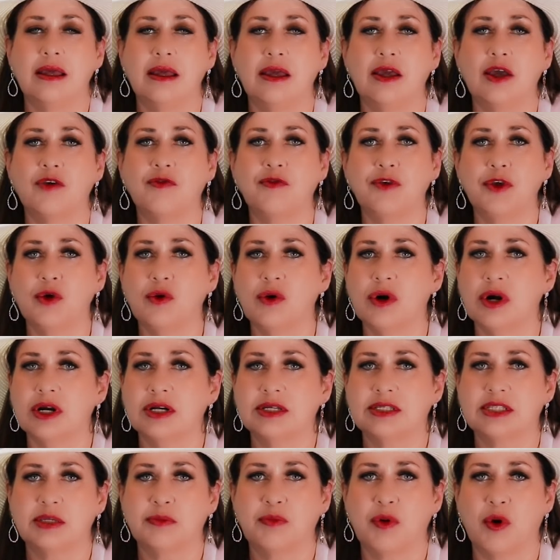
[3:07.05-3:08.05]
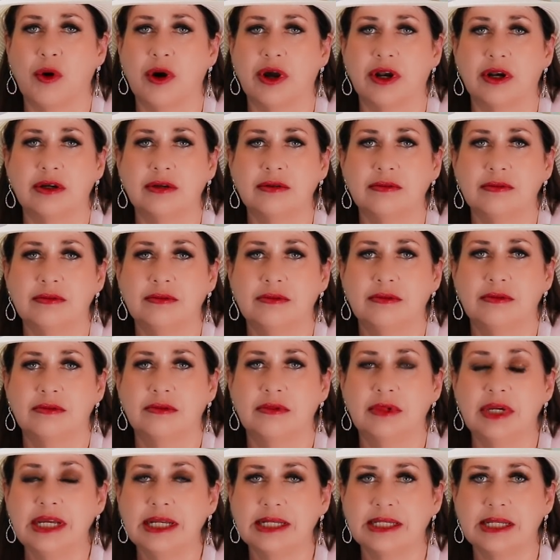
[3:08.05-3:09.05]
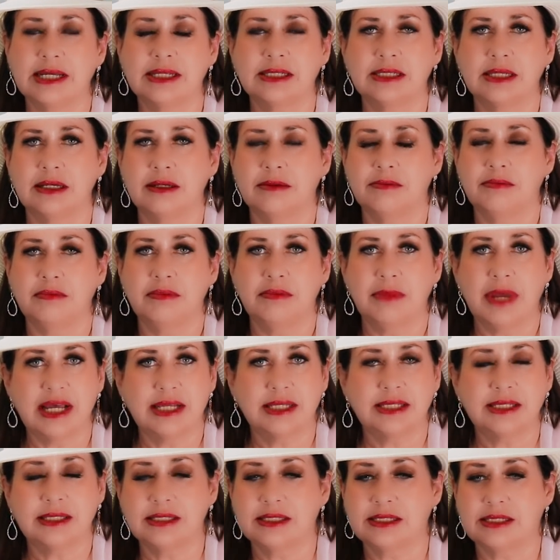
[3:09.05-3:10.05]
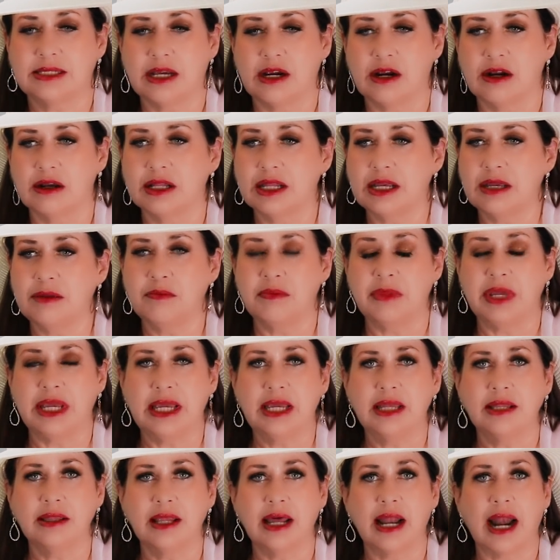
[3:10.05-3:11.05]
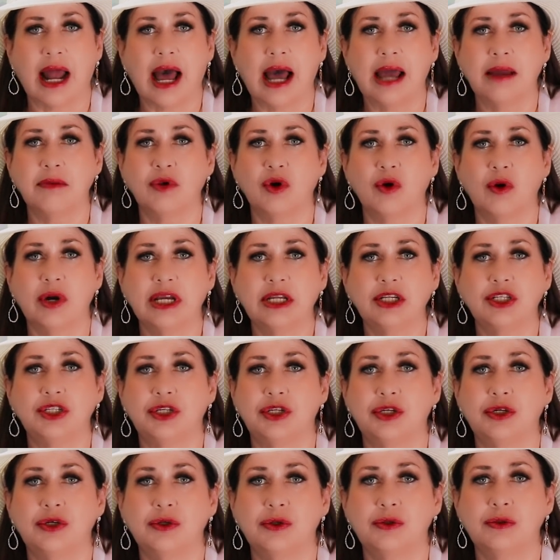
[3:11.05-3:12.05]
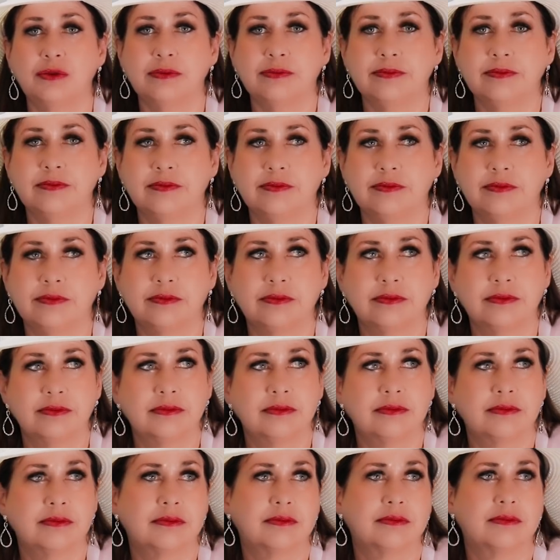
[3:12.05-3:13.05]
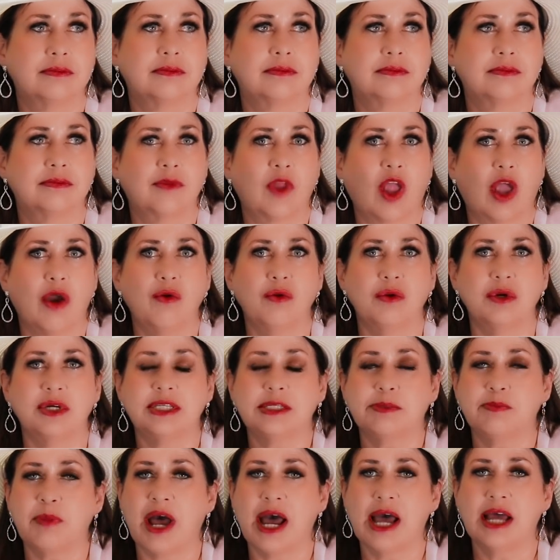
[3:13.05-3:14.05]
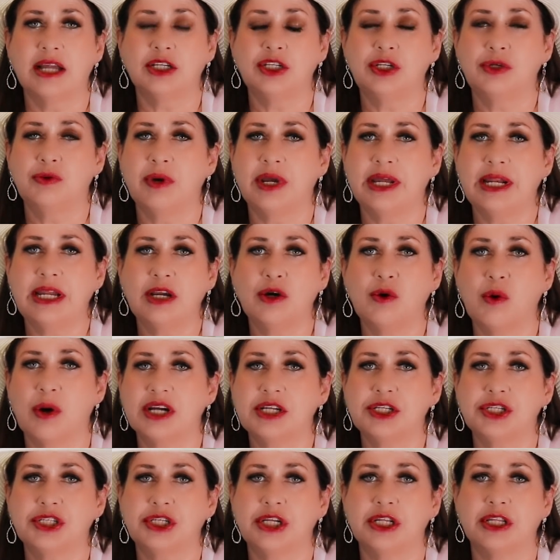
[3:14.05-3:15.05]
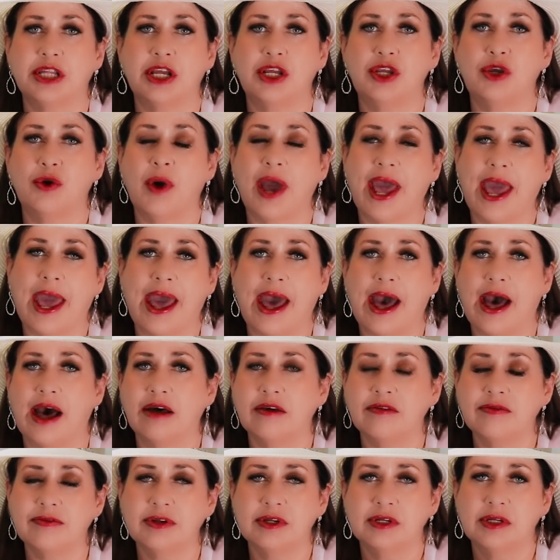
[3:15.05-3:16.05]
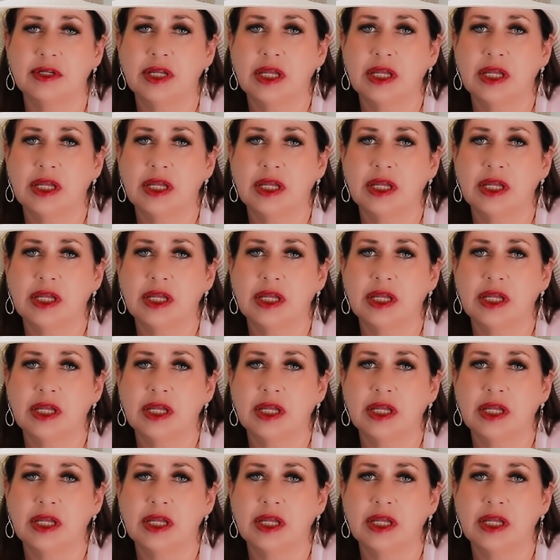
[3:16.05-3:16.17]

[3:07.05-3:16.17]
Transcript: If you are a supporter, it doesn't necessarily mean that I'm going to respond to any question that you have.